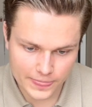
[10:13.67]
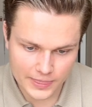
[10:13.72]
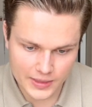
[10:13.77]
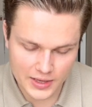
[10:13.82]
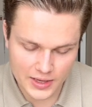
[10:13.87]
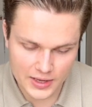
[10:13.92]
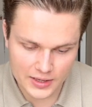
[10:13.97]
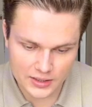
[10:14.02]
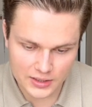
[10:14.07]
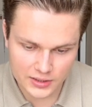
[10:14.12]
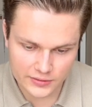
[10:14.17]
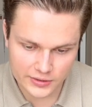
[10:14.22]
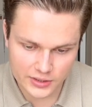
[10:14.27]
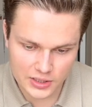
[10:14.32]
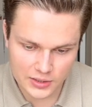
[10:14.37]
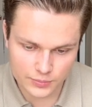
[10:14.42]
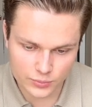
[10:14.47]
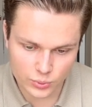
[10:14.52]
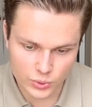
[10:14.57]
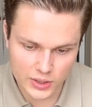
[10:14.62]
and live it
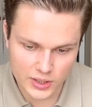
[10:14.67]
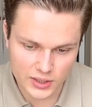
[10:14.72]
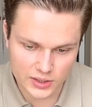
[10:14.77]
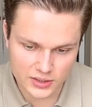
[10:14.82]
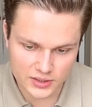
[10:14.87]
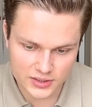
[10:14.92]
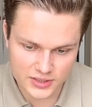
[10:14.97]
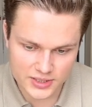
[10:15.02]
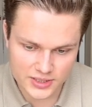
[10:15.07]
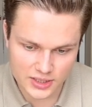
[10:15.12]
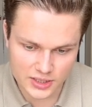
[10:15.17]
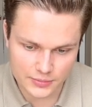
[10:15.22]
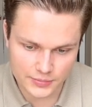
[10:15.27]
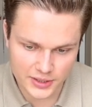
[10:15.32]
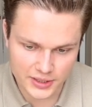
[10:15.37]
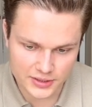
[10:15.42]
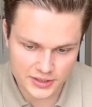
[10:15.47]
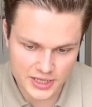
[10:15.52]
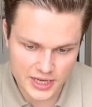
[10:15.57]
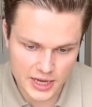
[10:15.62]
up while
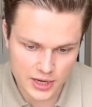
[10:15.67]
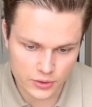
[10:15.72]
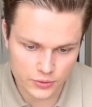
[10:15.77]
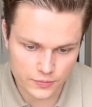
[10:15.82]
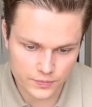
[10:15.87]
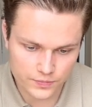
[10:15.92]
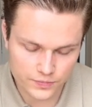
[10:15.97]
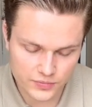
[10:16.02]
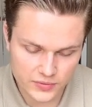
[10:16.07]
slimming down.